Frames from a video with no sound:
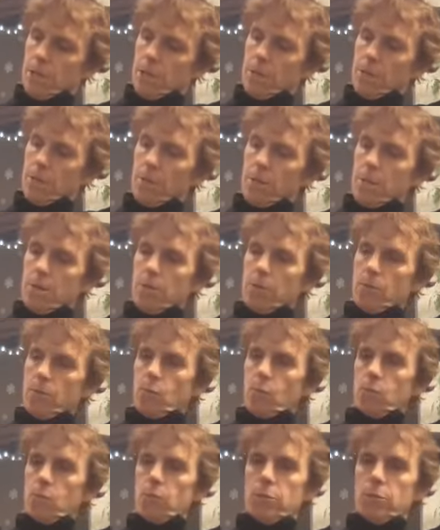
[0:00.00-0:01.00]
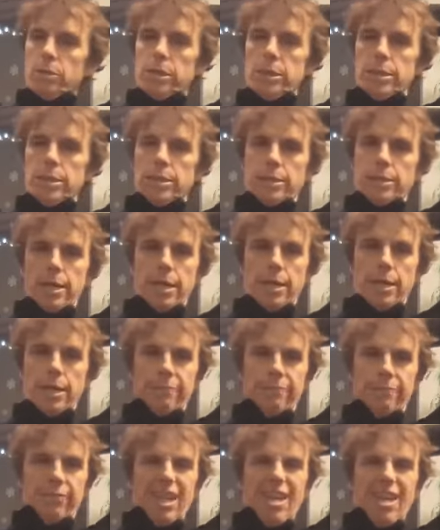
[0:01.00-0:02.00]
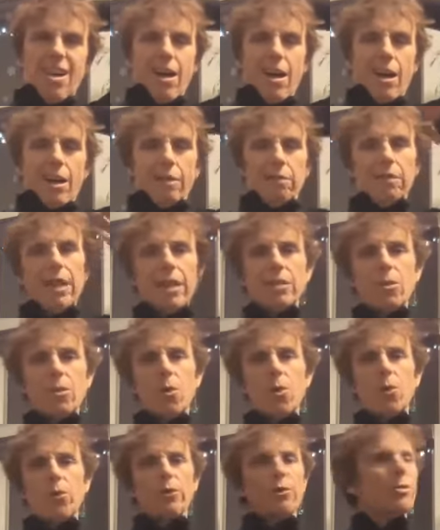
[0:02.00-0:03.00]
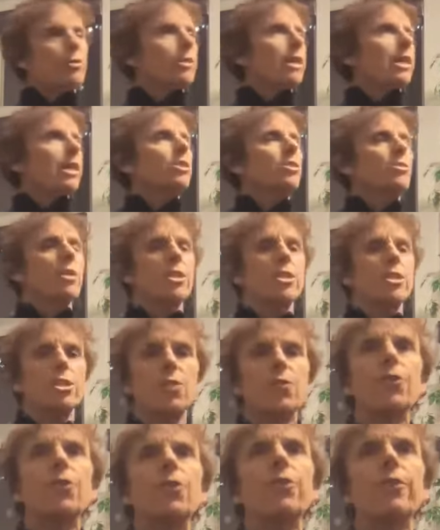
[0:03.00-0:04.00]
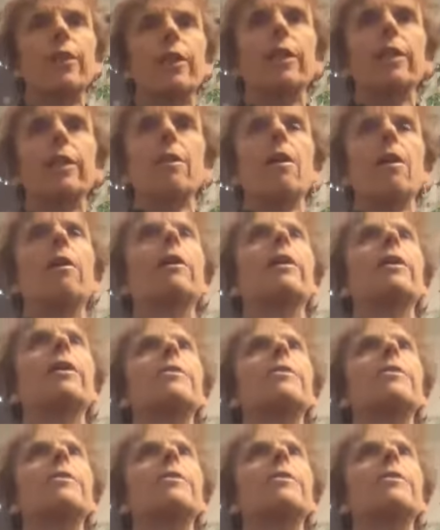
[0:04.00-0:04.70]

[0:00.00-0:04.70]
And good, and we'll release that. I don't like to hold those neck stretches for very long